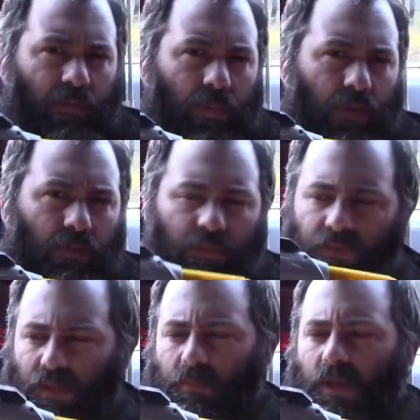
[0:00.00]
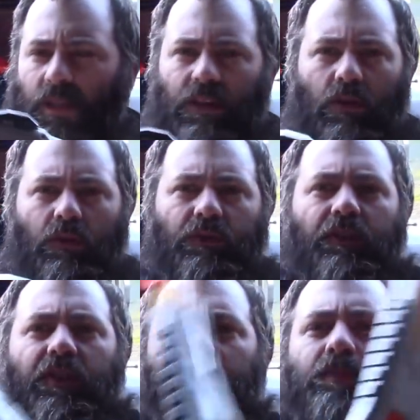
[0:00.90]
build, somebody used
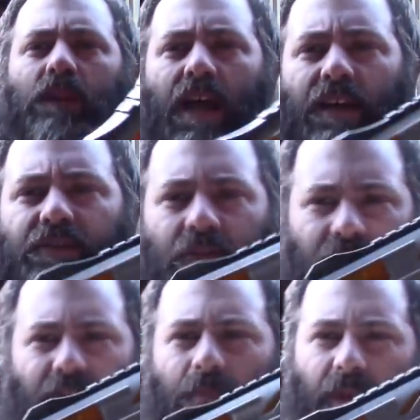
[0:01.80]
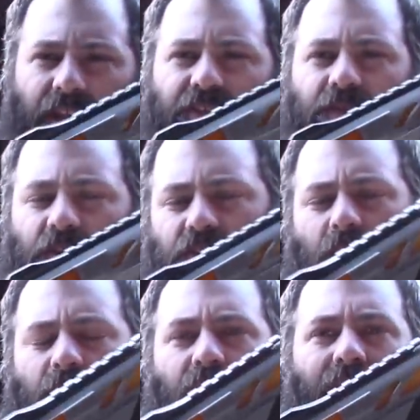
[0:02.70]
this blaster as the base for
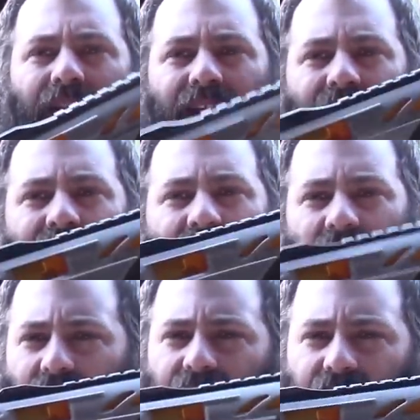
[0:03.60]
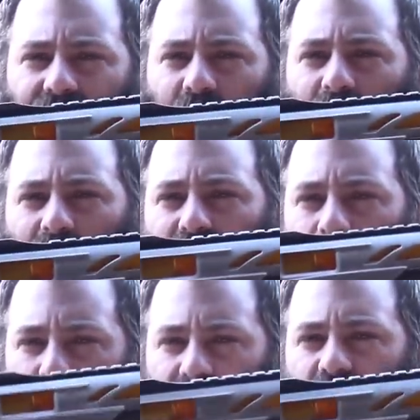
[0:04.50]
something. And I had assumed it was a
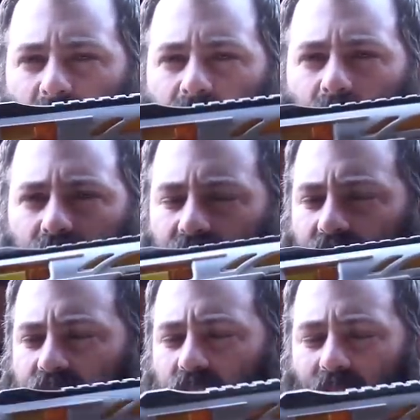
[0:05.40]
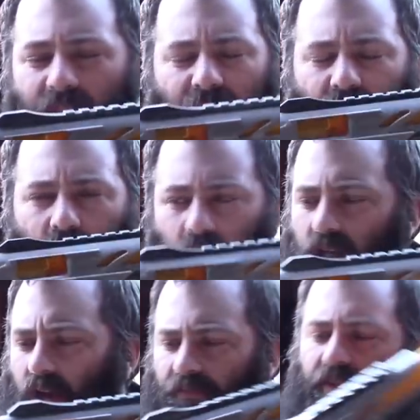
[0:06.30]
Buzz Bee bolt action, and I could
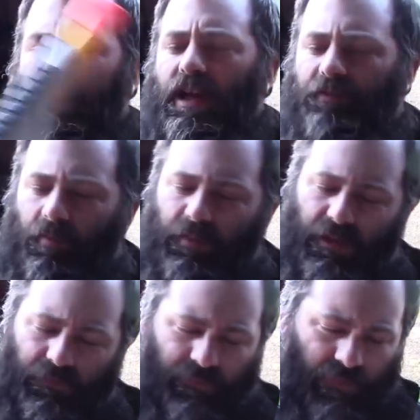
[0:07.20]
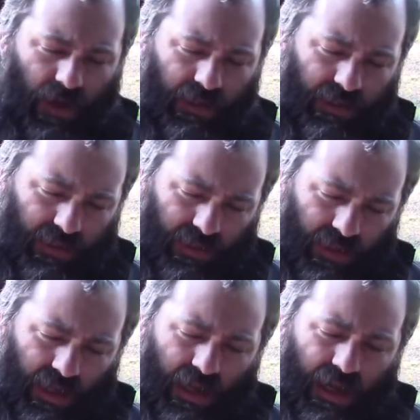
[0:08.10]
not for the life of me find it.
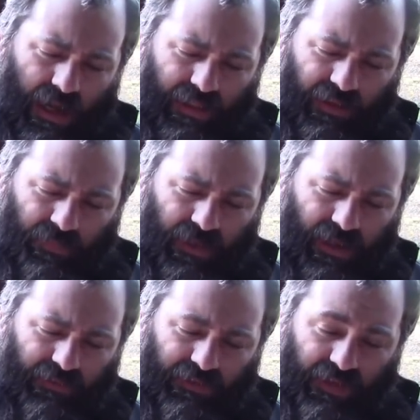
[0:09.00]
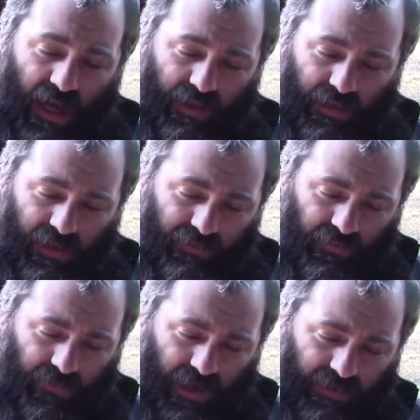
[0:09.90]
And that's because it's not. It is, in
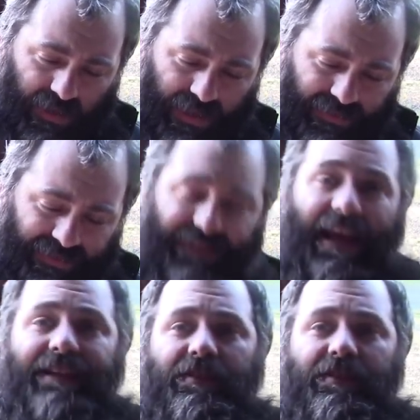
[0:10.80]
fact, a Stats